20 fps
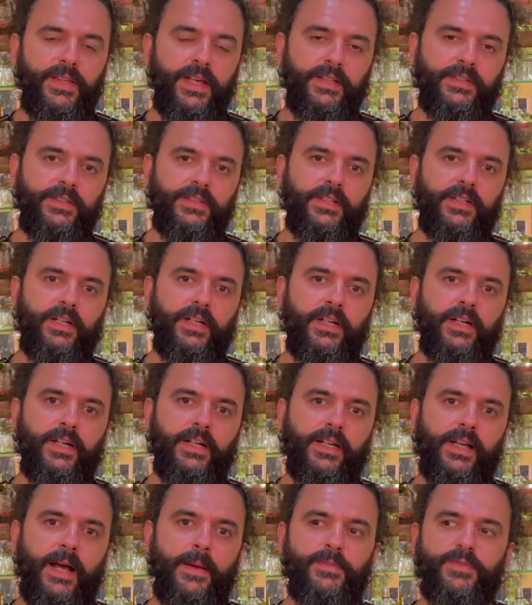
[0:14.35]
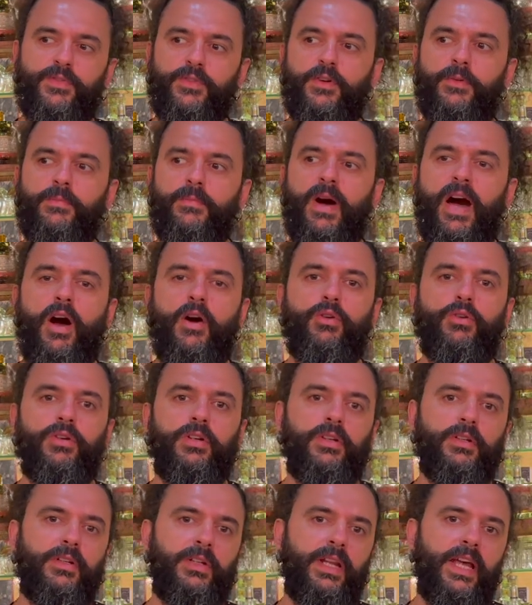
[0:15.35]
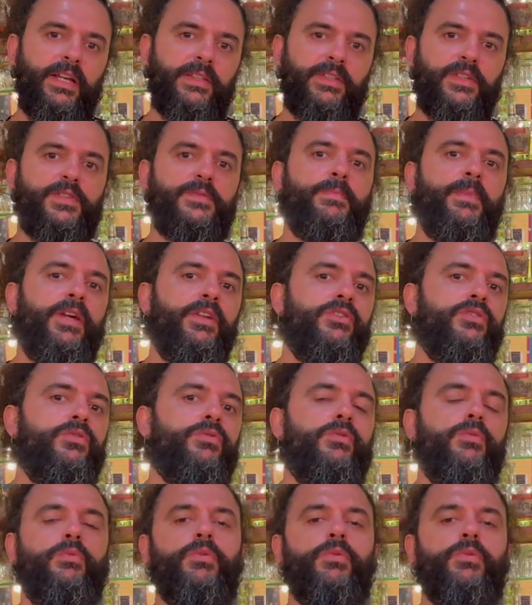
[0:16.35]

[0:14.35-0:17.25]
that comes from our latest menu.